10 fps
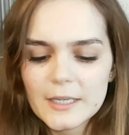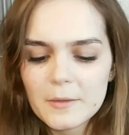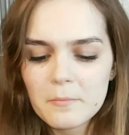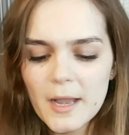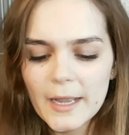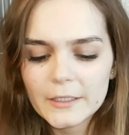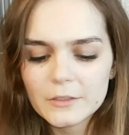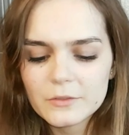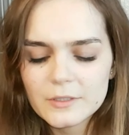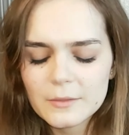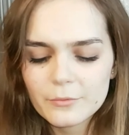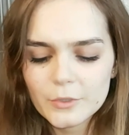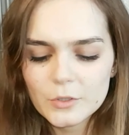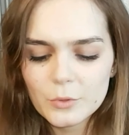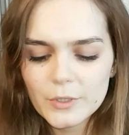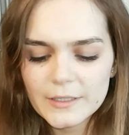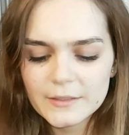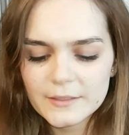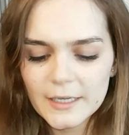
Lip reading: them. I use them for toys.